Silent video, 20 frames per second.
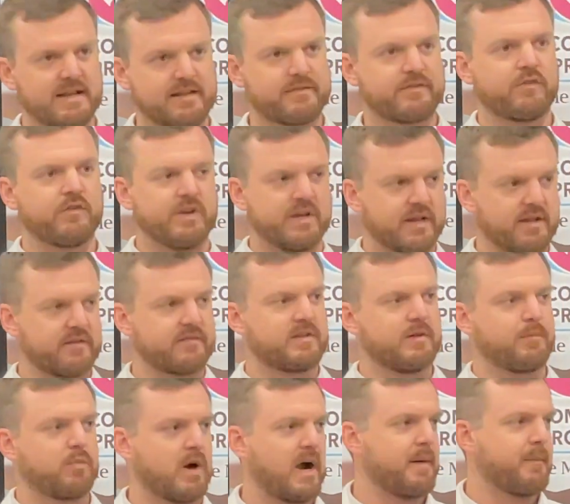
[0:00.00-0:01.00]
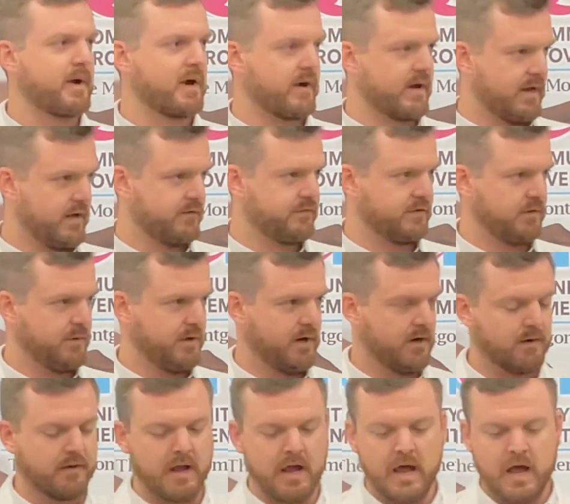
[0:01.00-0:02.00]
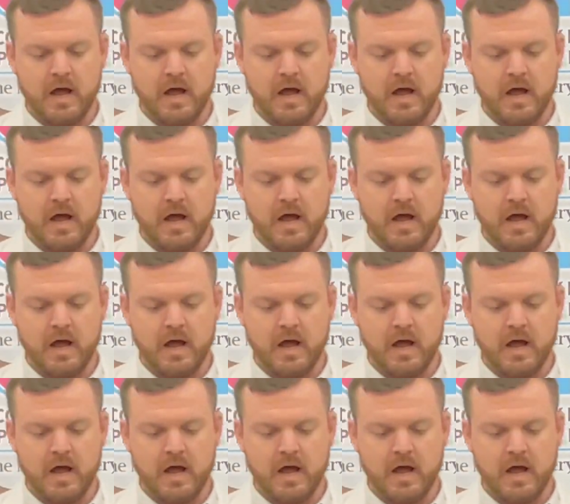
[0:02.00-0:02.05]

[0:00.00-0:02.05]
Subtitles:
insulin is the primary issue here.